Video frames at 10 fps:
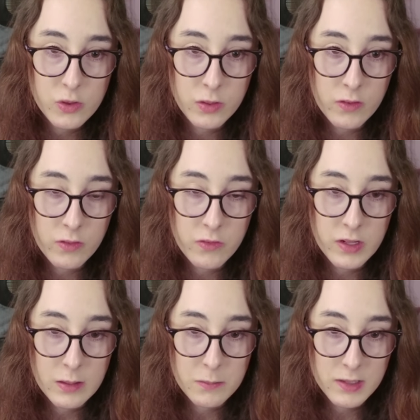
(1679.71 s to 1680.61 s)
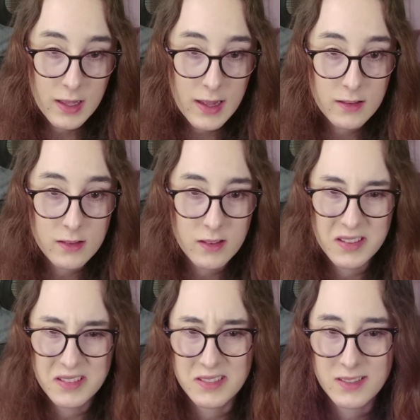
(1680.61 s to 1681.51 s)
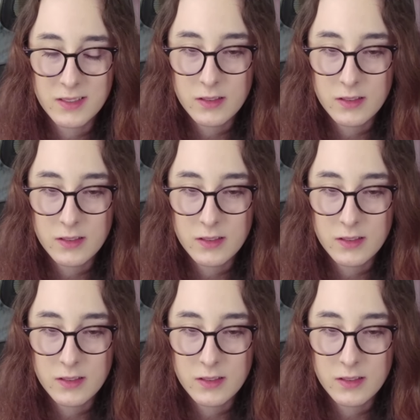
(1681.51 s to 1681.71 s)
into one of the victim's heads. Oh.